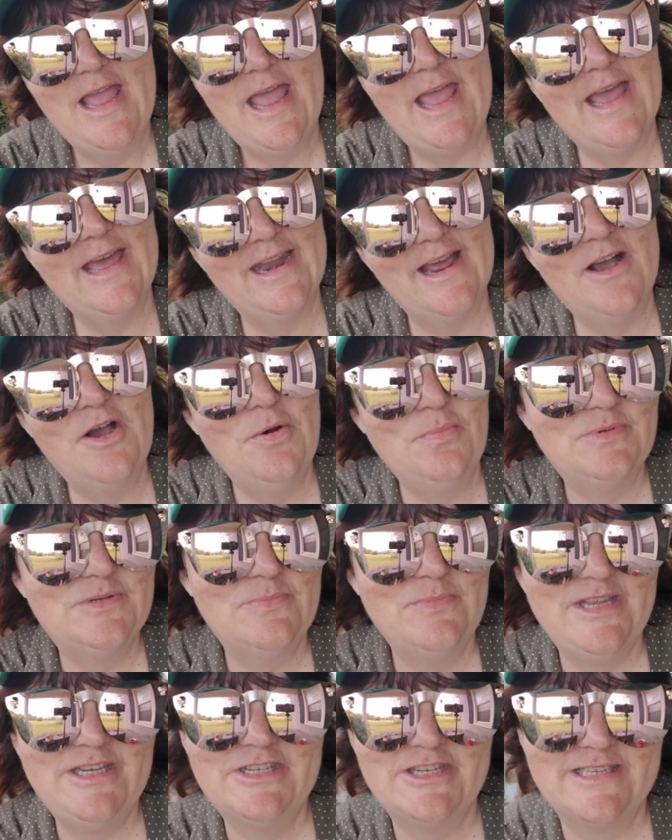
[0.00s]
And I hope to
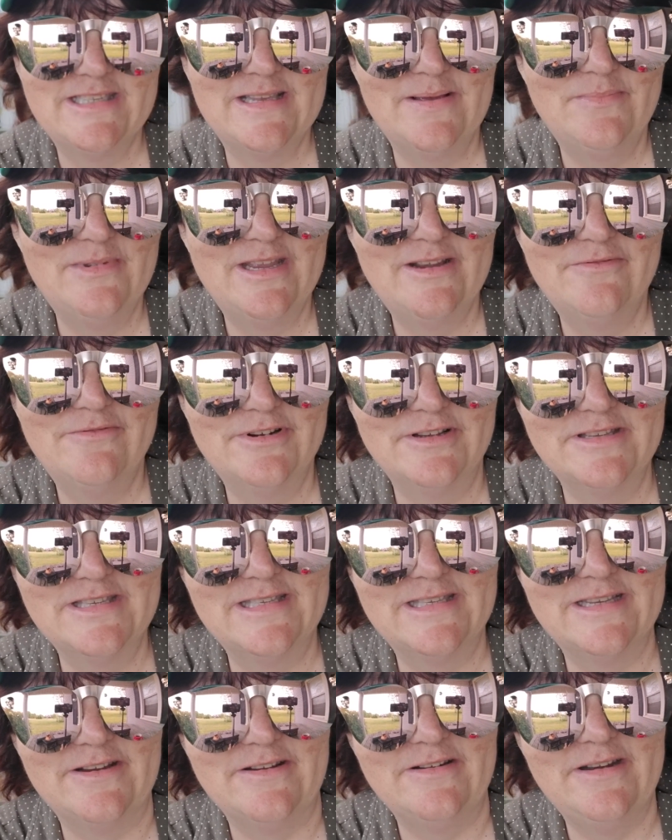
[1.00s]
meet you someday real
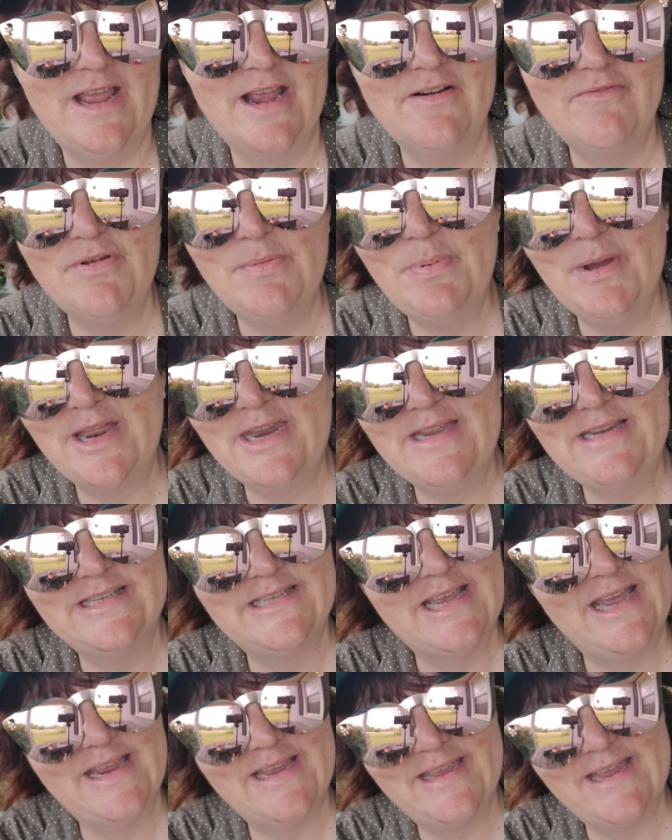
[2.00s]
soon. Everybody
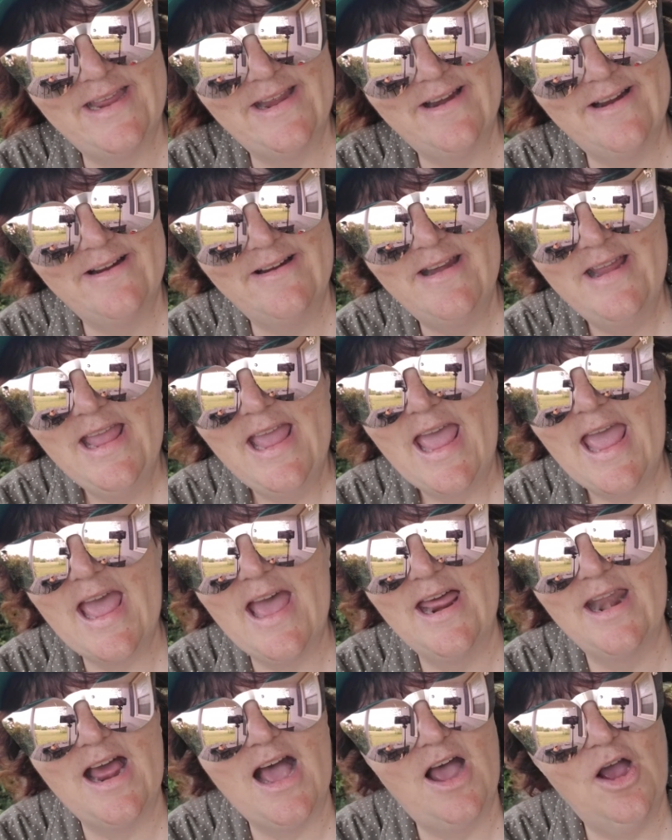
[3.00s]
take care,
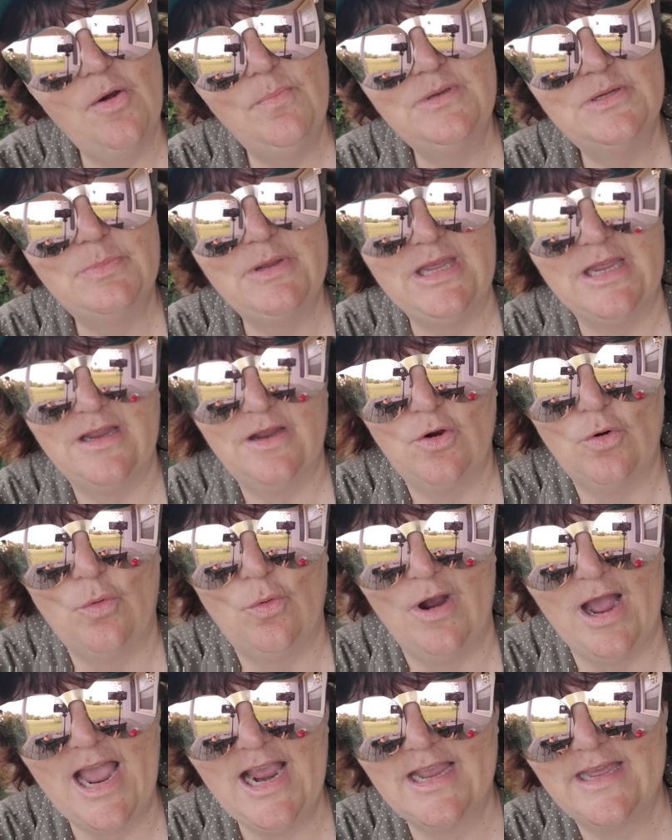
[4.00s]
and I hope to be
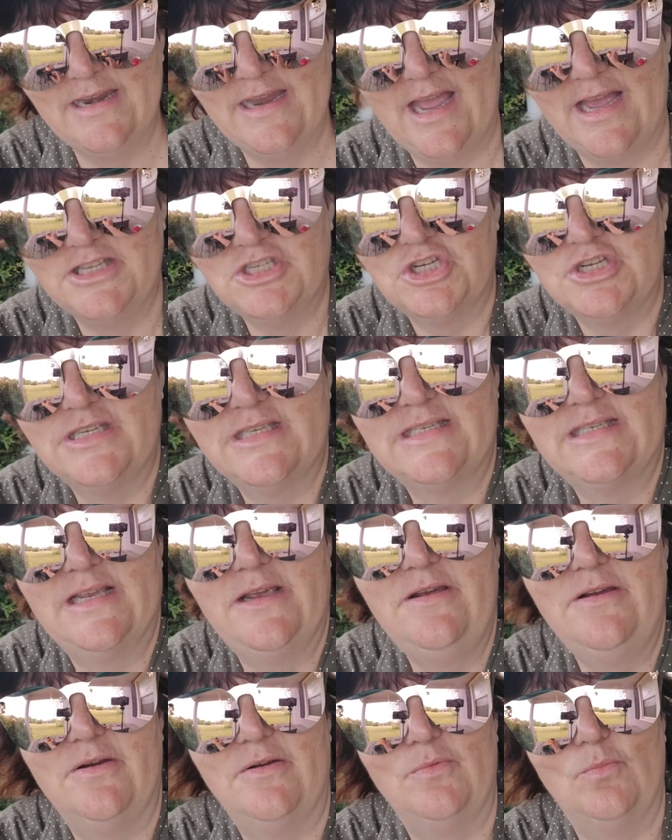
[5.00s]
quacking at you
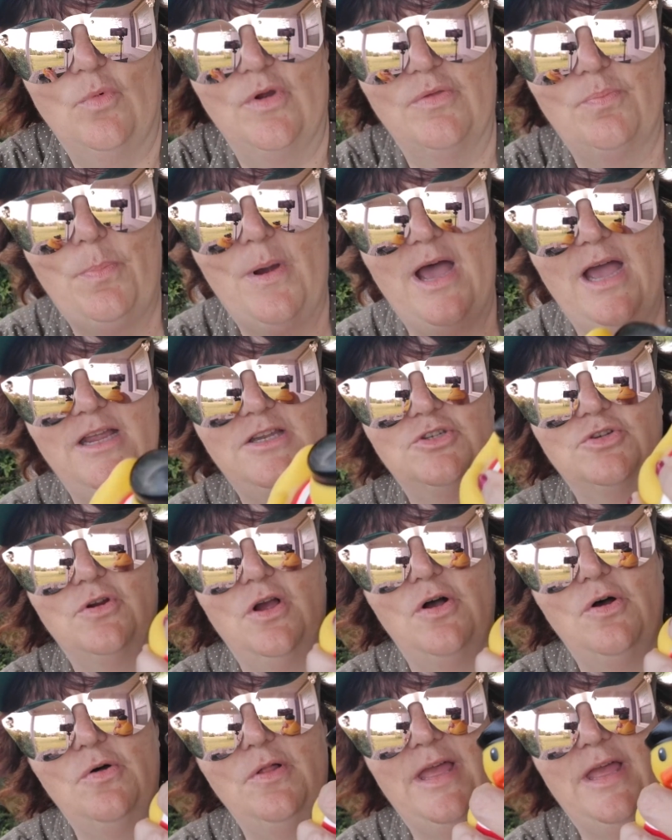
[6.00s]
soon with Pie Troll